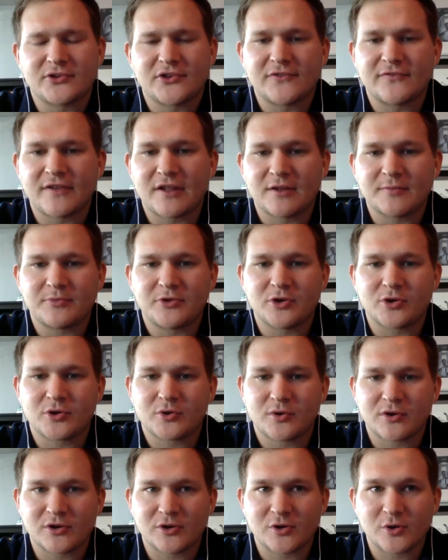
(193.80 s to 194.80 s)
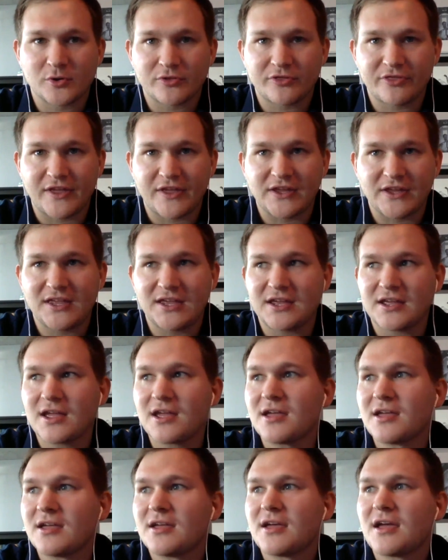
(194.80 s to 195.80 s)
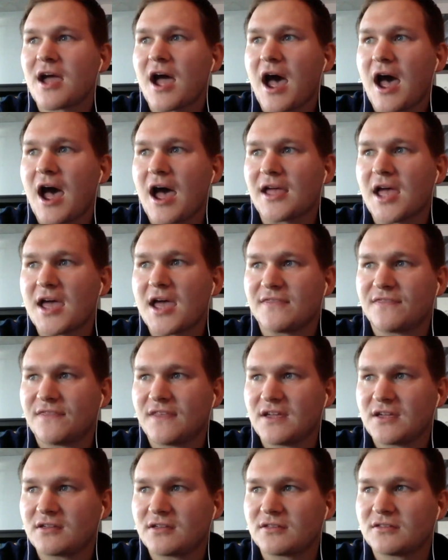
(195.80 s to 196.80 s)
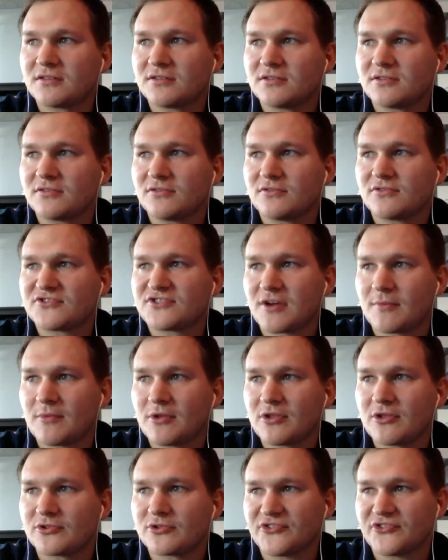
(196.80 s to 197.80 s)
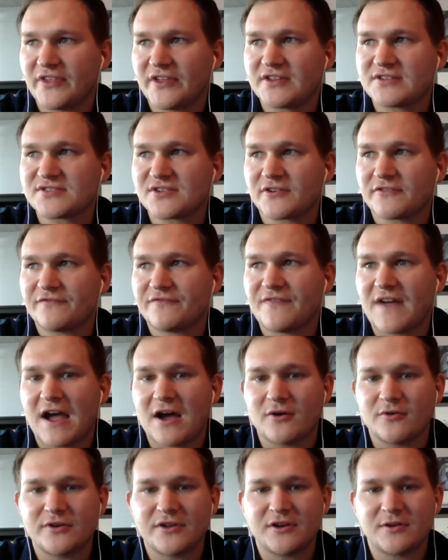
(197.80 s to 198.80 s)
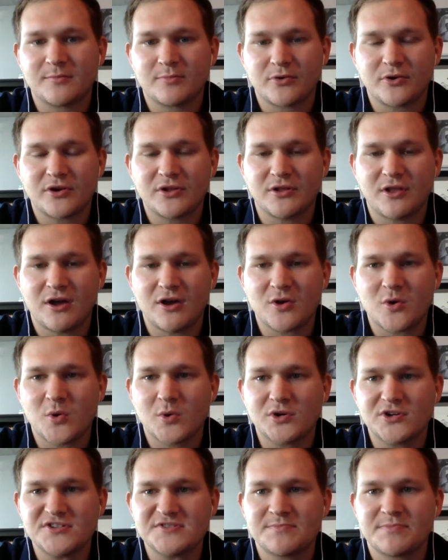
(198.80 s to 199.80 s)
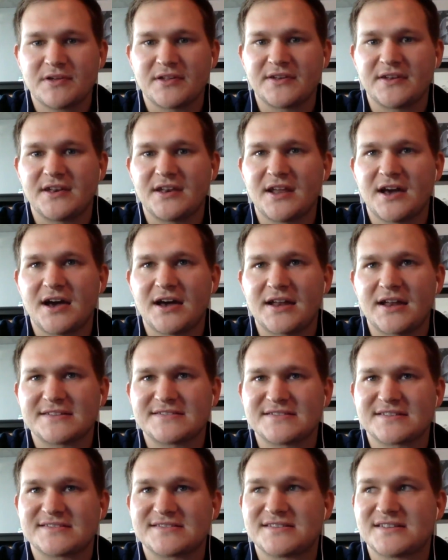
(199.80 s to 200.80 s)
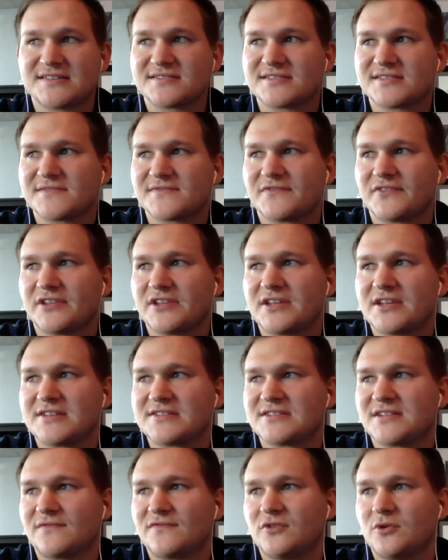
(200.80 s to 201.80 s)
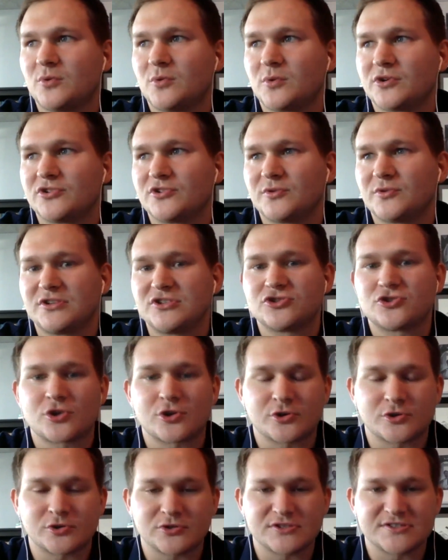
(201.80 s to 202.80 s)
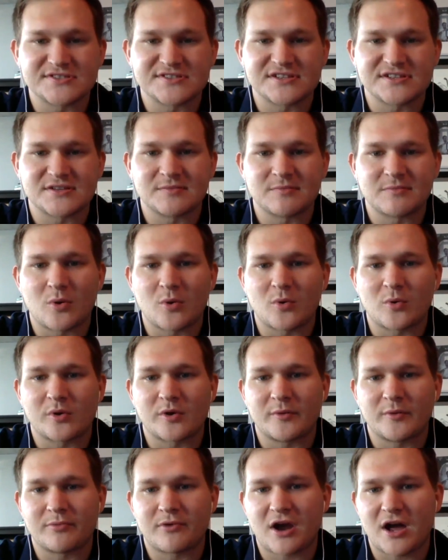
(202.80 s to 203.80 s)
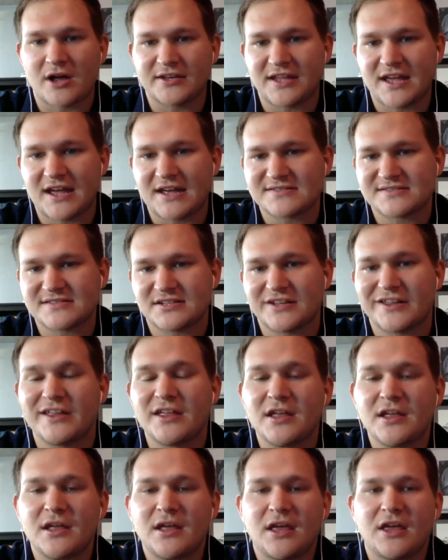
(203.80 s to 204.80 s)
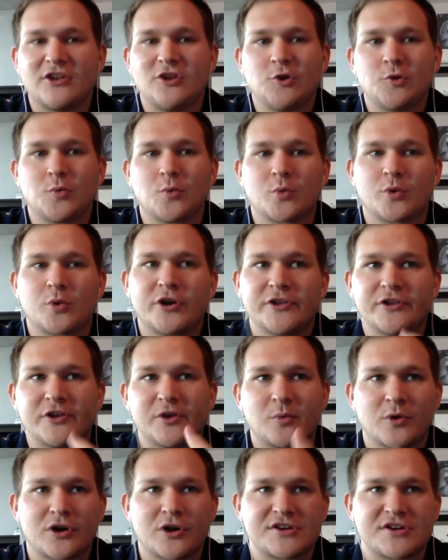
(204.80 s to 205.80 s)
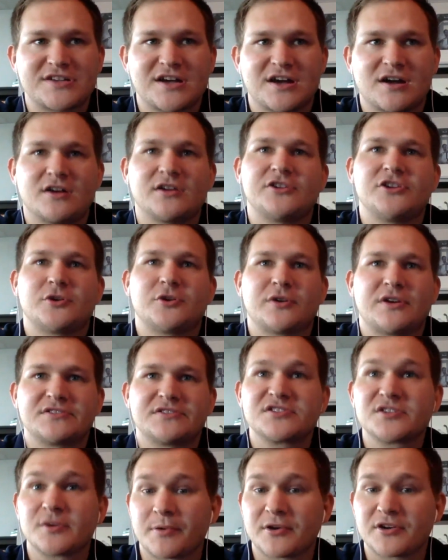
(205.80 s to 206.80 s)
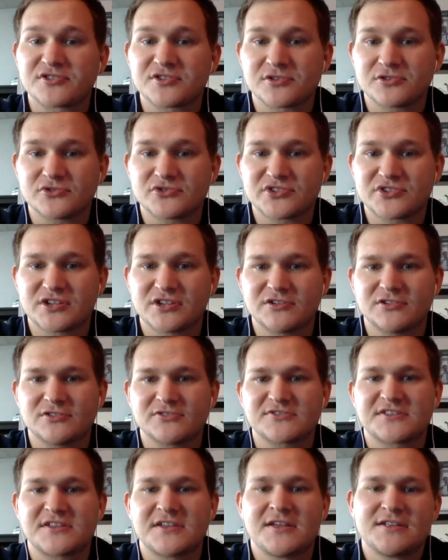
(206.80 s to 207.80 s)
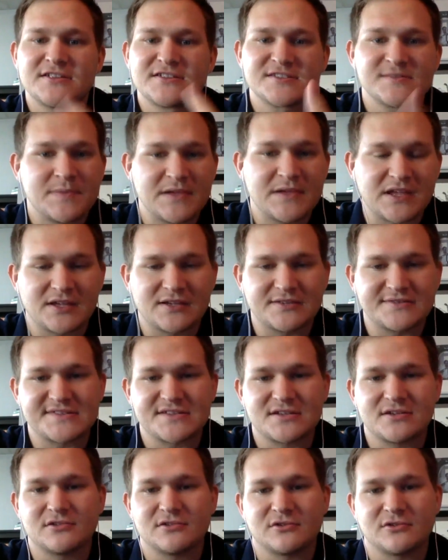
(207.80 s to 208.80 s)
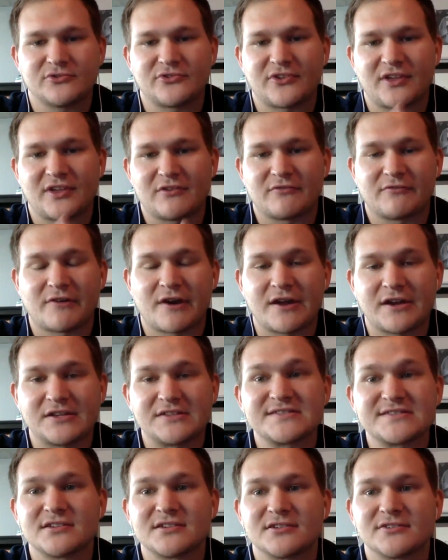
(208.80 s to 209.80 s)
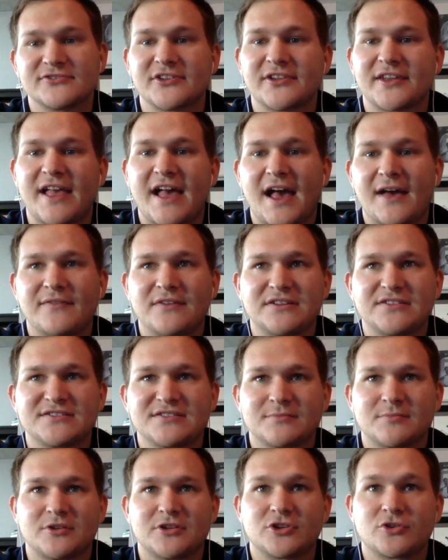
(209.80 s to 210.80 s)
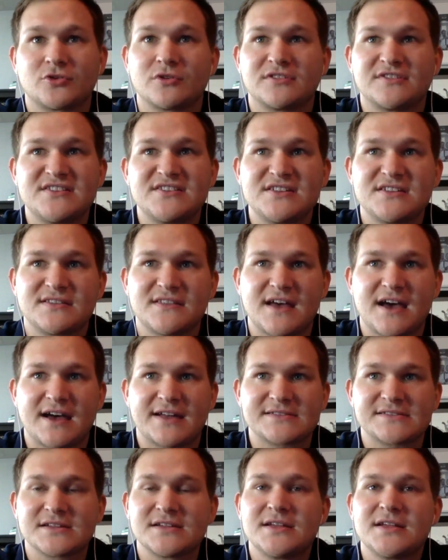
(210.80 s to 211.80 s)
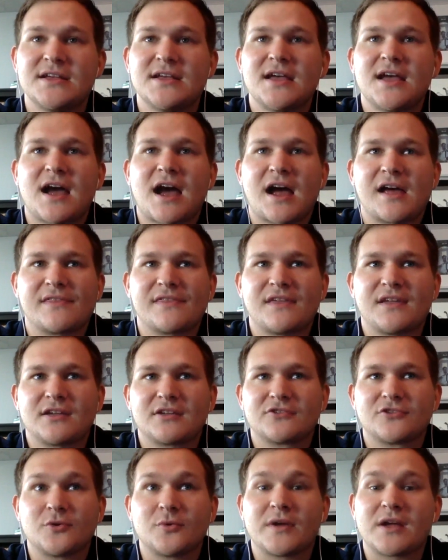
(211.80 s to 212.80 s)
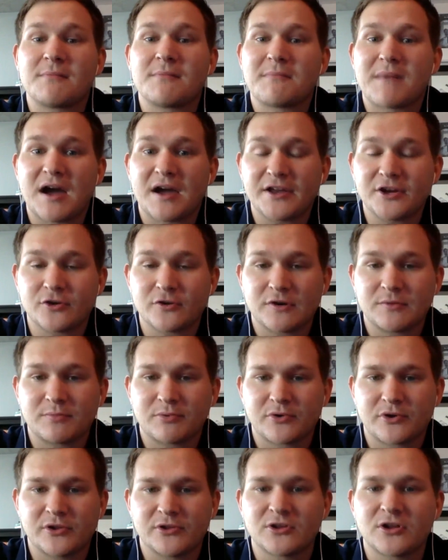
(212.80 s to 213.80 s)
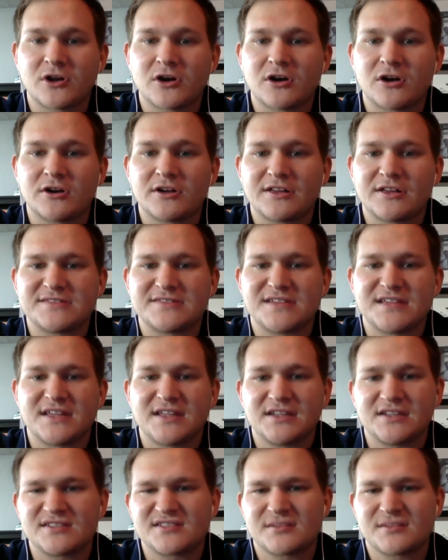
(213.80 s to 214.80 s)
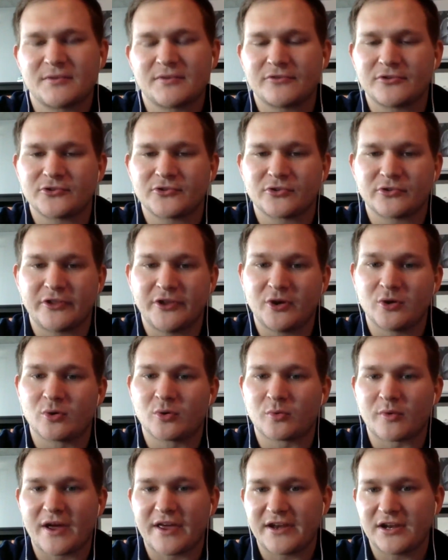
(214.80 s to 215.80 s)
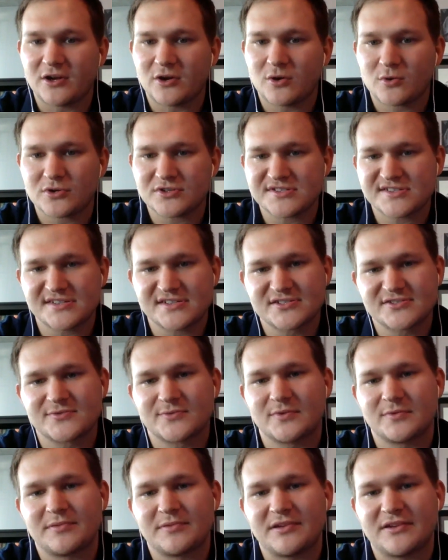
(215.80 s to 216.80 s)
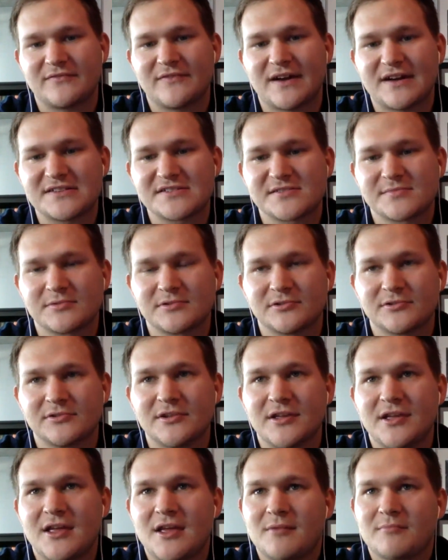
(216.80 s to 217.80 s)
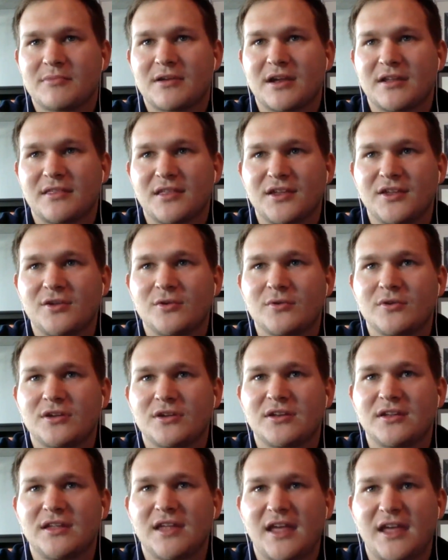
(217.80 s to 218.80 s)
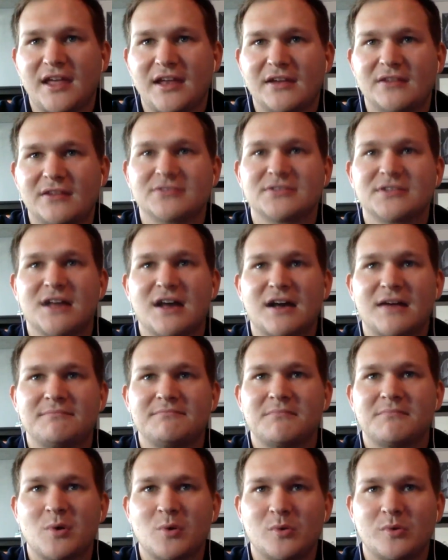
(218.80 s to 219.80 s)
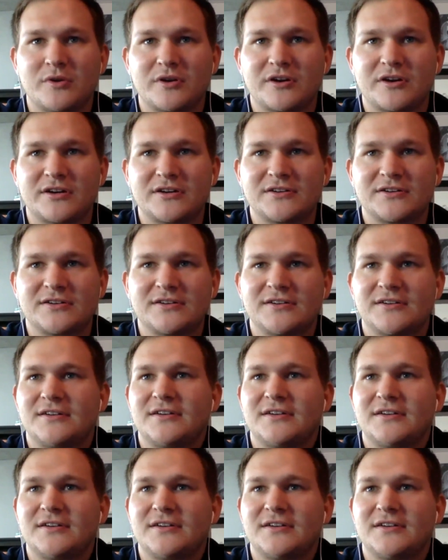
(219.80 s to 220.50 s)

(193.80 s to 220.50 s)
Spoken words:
develop your critical thinking. I think some of those things are found in a pre-law course, but not as extensively as if you were doing journalism or broadcasting and you really worked on your interpersonal skills, speaking skills, and writing skills, and having someone critique that. I think doing a minor in pre-law and taking some of those legal writing courses would be advisable, but I think you could gain a lot more